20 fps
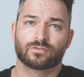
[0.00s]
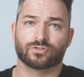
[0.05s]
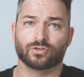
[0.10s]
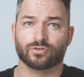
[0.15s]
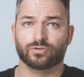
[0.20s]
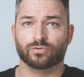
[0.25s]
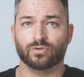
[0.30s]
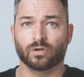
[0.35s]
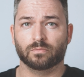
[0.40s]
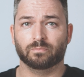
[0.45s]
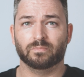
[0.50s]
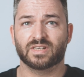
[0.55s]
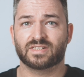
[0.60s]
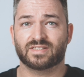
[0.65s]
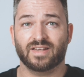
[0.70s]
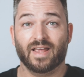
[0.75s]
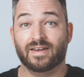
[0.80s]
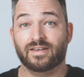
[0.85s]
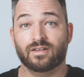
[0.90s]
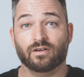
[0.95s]
so you don't
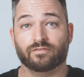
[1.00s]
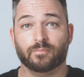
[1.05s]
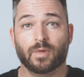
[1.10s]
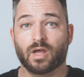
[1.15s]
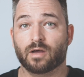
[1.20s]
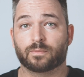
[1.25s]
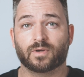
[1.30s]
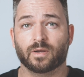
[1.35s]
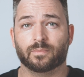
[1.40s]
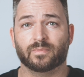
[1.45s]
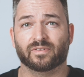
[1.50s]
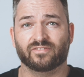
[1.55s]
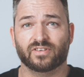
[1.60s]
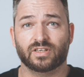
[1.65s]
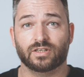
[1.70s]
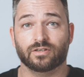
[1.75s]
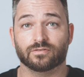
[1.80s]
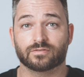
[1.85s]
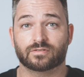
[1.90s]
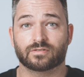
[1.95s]
miss any of my upcoming
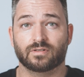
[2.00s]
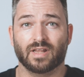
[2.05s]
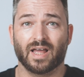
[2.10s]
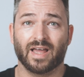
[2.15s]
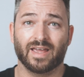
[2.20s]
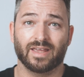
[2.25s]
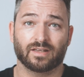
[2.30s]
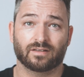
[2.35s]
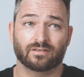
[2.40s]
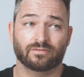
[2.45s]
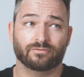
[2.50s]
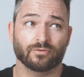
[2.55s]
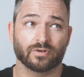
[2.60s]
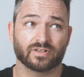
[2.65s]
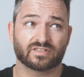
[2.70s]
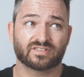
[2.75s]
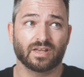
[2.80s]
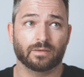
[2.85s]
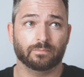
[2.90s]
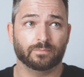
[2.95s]
videos. Like, for
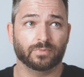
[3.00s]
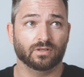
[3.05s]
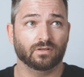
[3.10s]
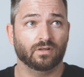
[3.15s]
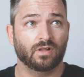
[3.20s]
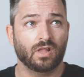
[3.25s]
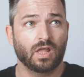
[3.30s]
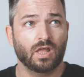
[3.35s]
example,